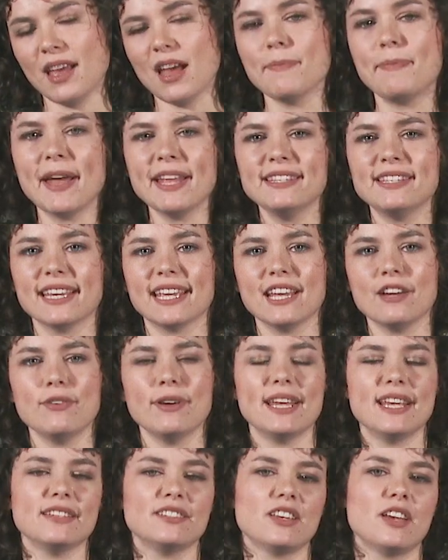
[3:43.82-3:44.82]
A
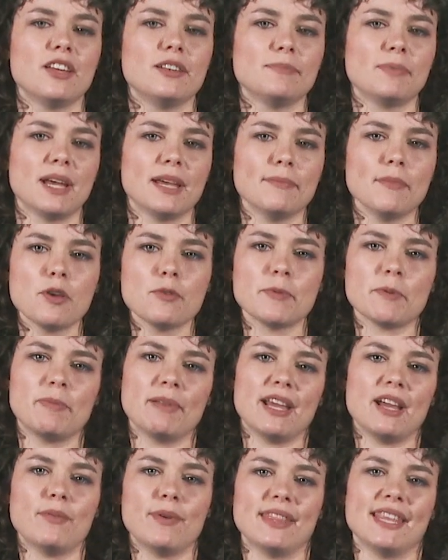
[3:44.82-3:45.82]
pentakill is earned by a MOBA
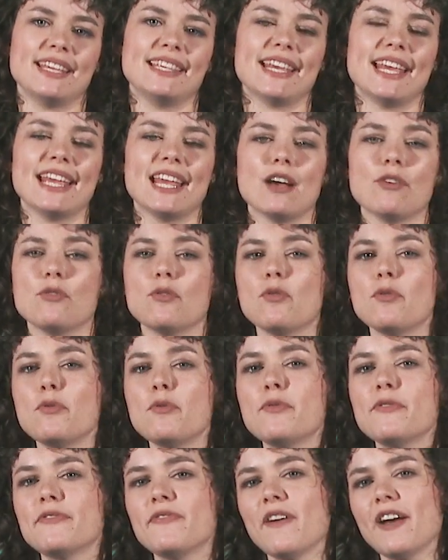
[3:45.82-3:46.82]
player when they take out
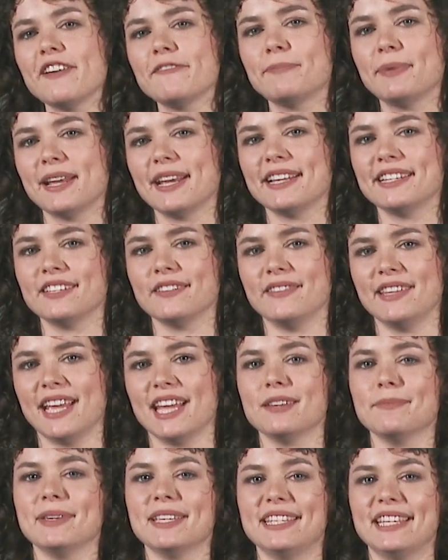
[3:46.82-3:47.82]
all 5 players of the
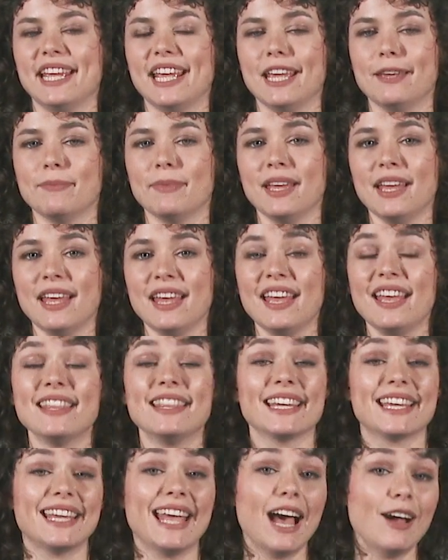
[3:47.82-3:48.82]
enemy team.
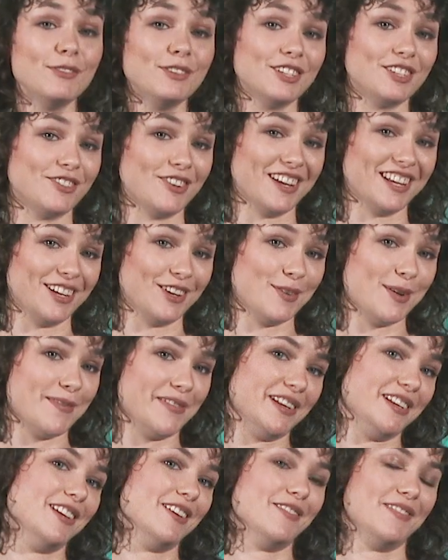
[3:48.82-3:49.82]
The Counter-Strike
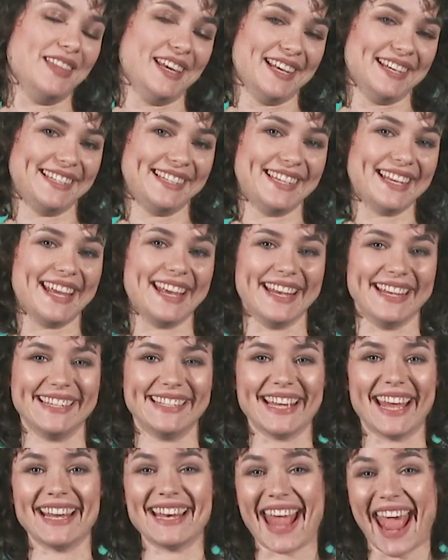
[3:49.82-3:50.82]
equivalent of this
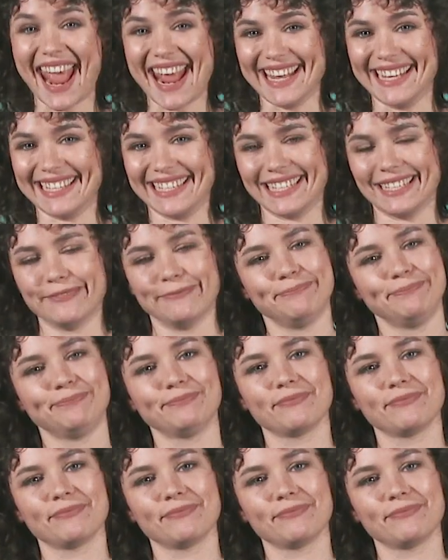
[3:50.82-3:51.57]
is an ace.